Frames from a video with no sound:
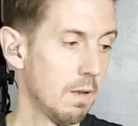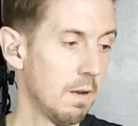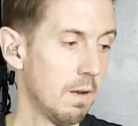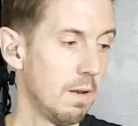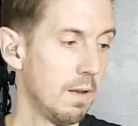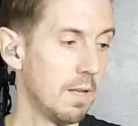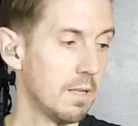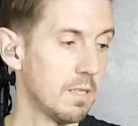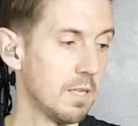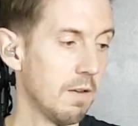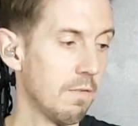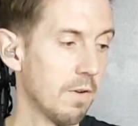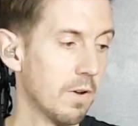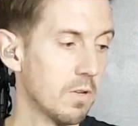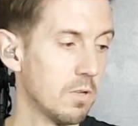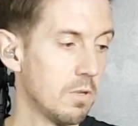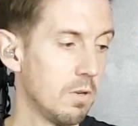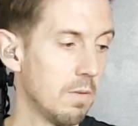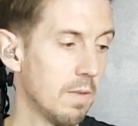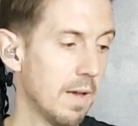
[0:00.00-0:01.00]
Let's see if I
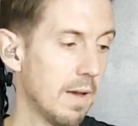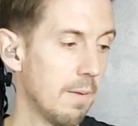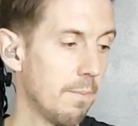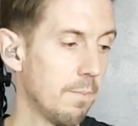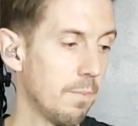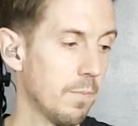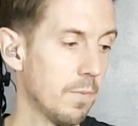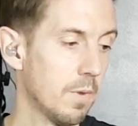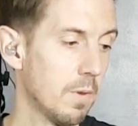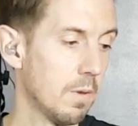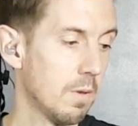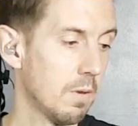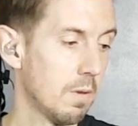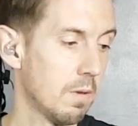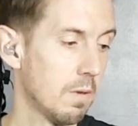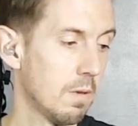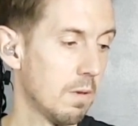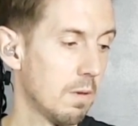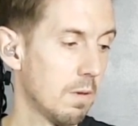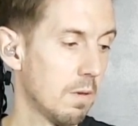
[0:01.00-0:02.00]
can do that.
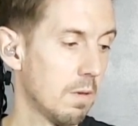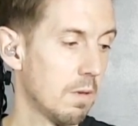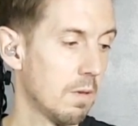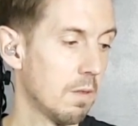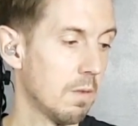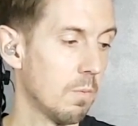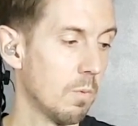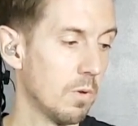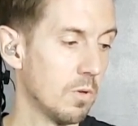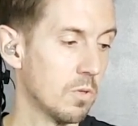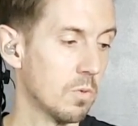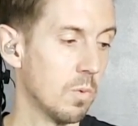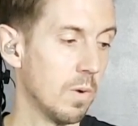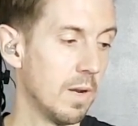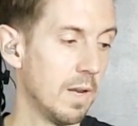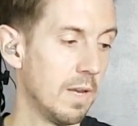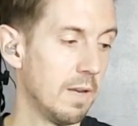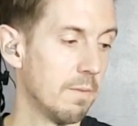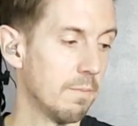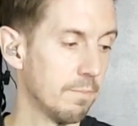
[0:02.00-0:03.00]
The
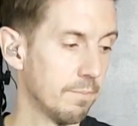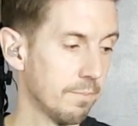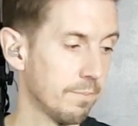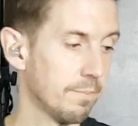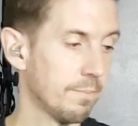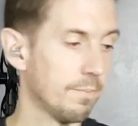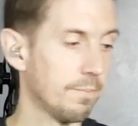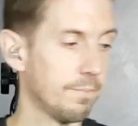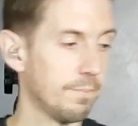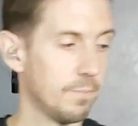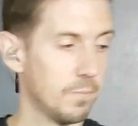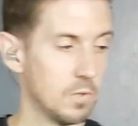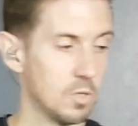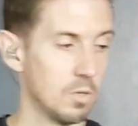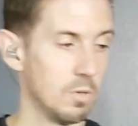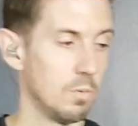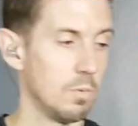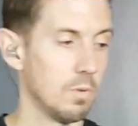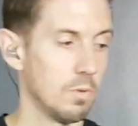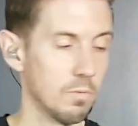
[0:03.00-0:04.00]
120.
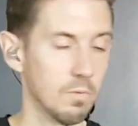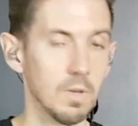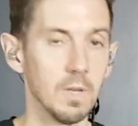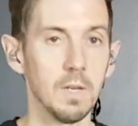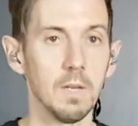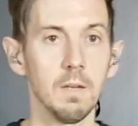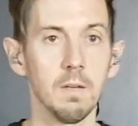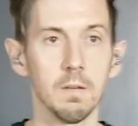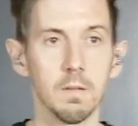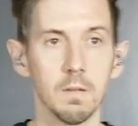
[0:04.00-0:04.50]
2, 3.